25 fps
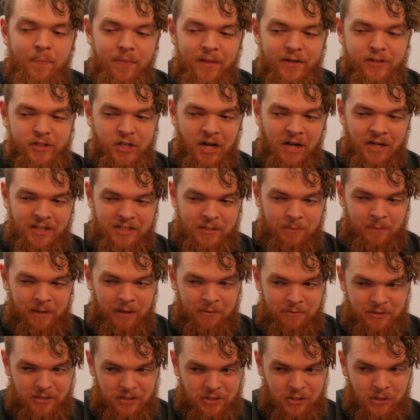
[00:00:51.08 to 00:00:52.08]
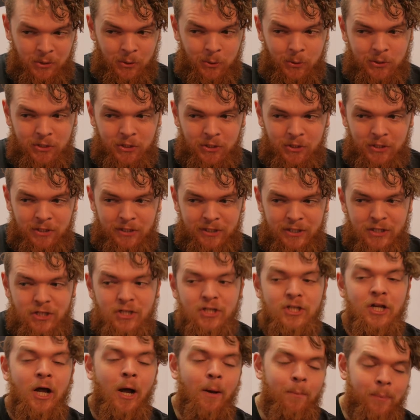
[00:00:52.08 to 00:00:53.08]
chance when I was at school to
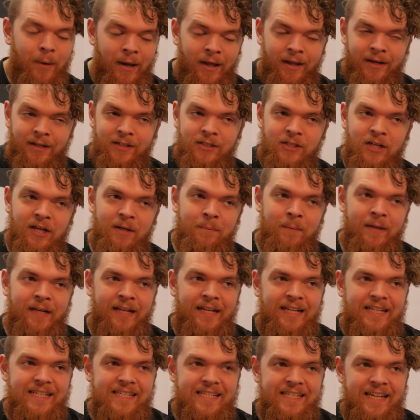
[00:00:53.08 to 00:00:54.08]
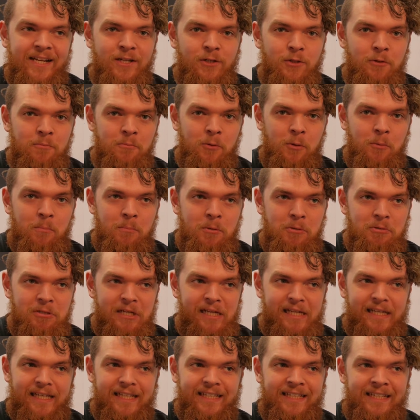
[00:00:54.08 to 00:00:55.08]
stop learning German and instead do more
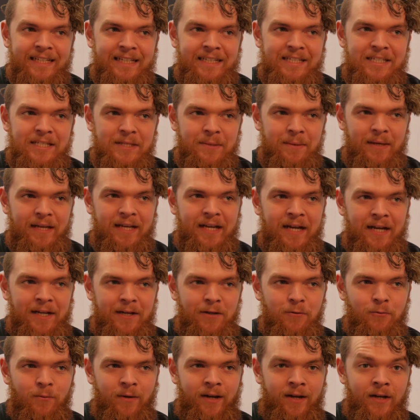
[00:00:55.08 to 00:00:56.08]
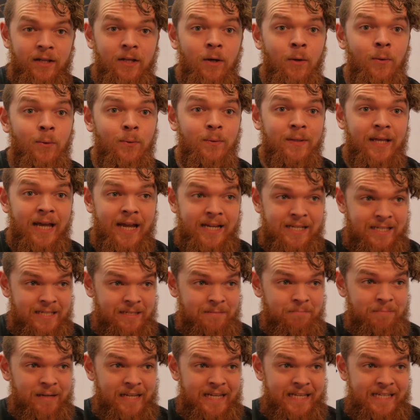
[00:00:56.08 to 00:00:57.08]
music. And so I kind of went, oh
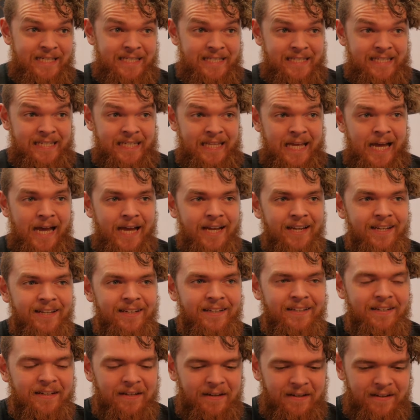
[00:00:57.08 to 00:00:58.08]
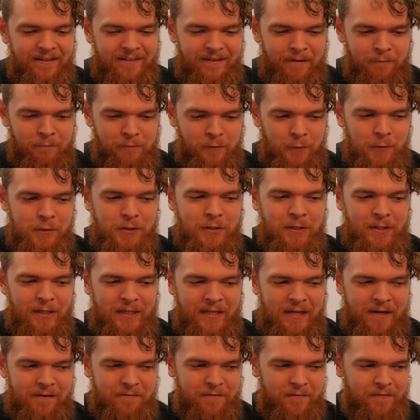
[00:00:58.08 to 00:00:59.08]
yes, please, to that. And
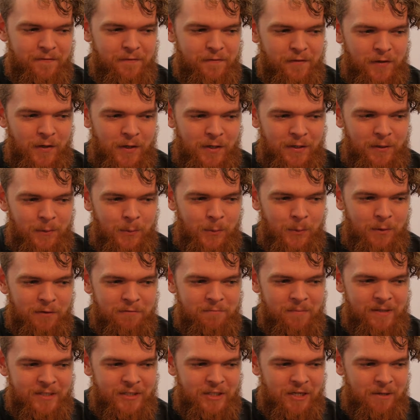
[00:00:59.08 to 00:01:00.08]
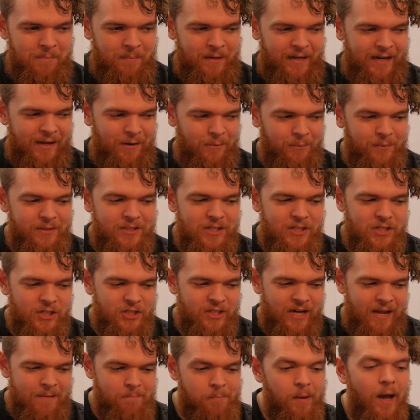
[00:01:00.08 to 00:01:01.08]
unfortunately, I've forgotten all of my German now, which is a
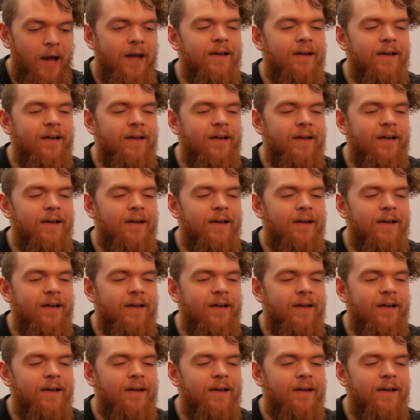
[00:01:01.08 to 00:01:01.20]
shame. But